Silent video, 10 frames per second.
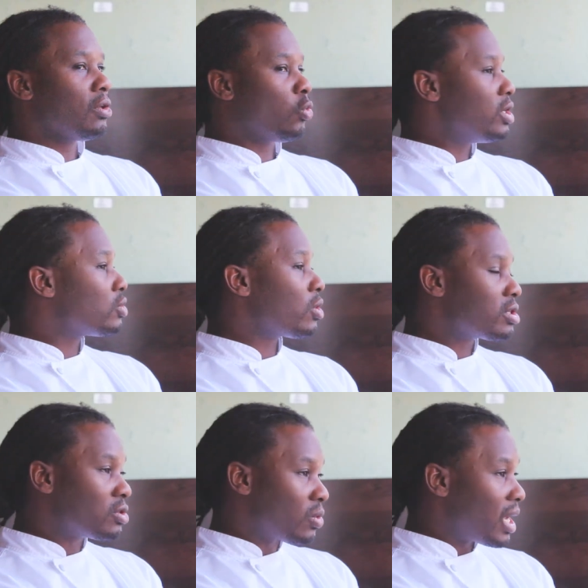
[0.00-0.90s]
The
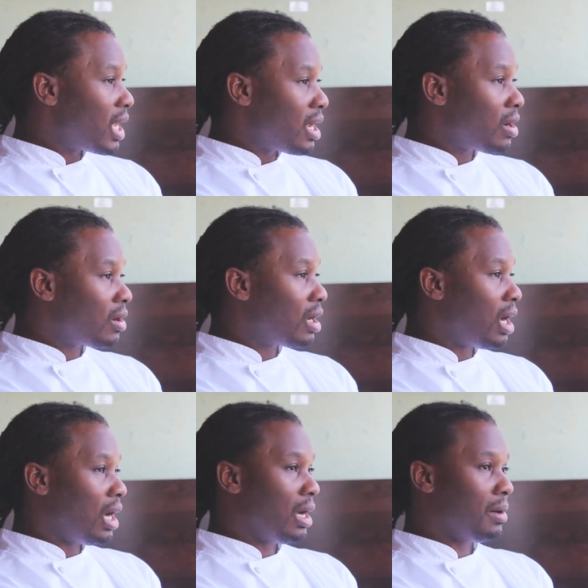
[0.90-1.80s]
resources were here,
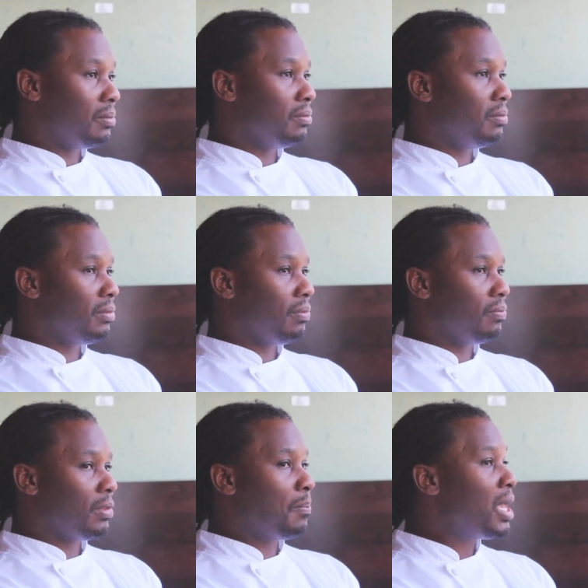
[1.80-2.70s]
um,
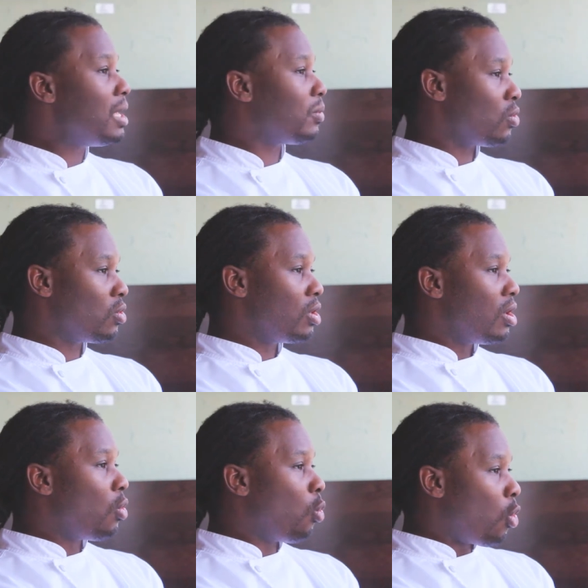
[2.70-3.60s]
the people
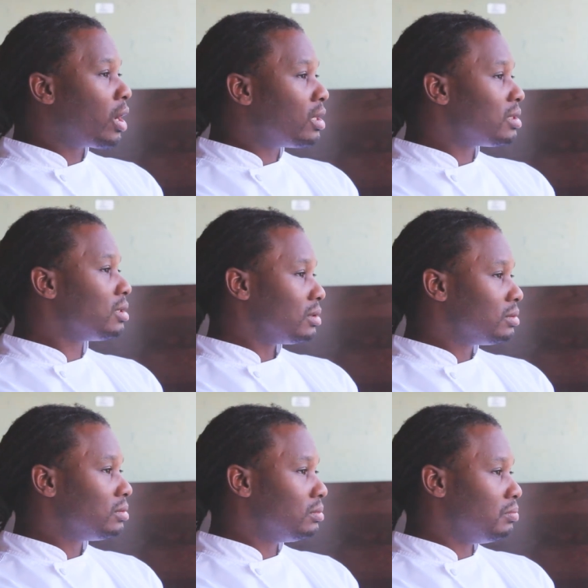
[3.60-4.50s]
wanted
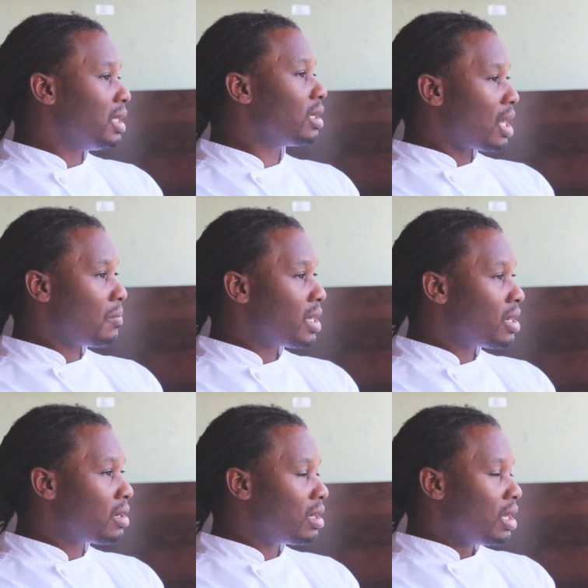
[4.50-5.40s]
me to come
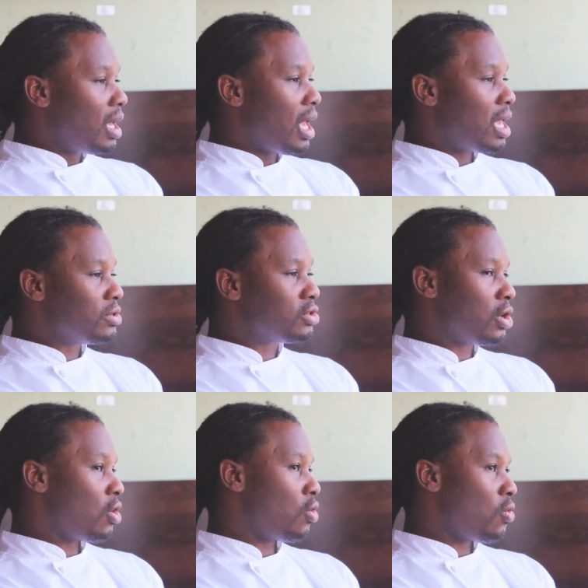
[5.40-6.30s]
here, and
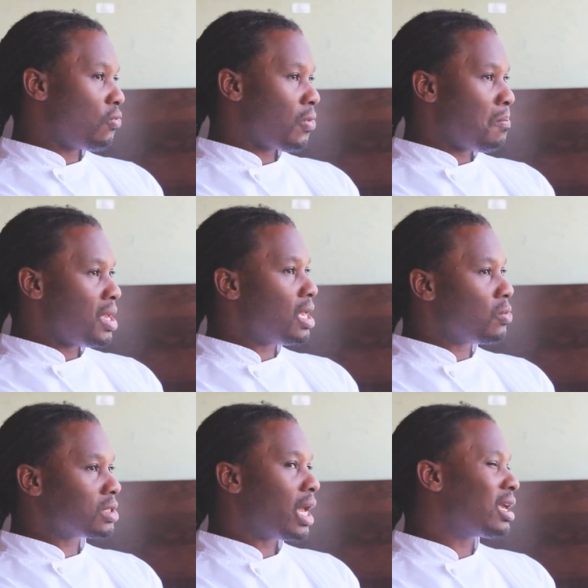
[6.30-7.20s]
so for me it
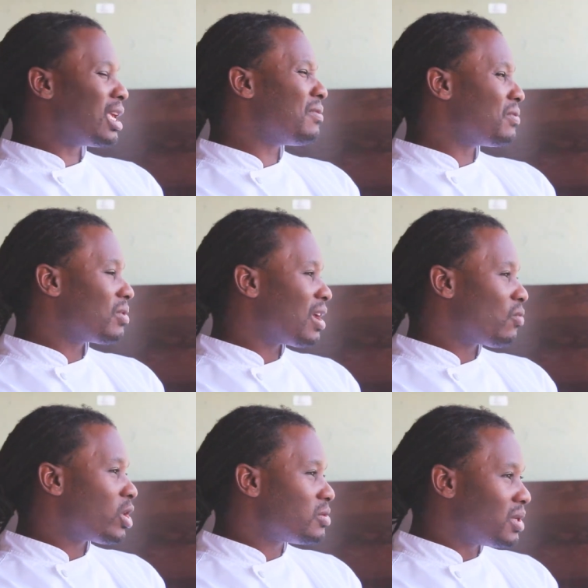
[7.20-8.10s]
was like give give
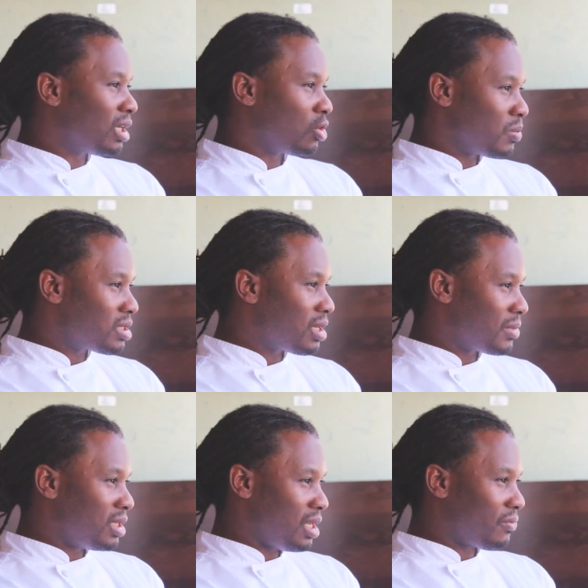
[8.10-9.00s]
Richmond a little bit
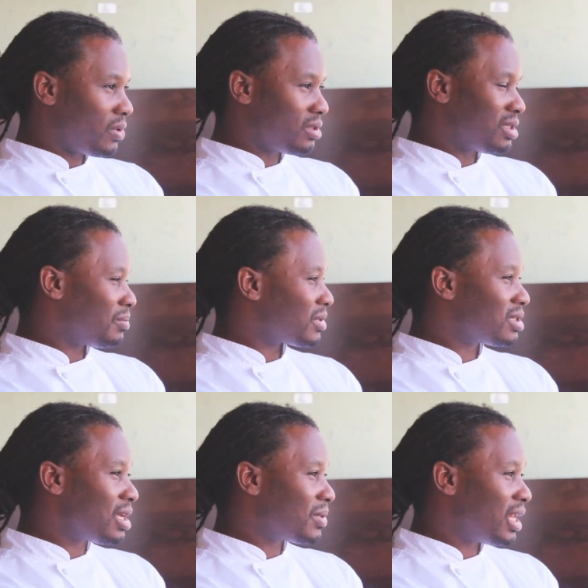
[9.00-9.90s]
something different, some,
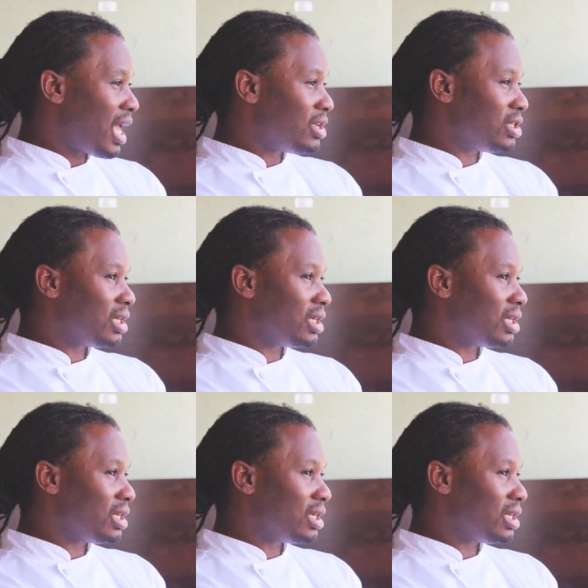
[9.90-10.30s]
something edgy.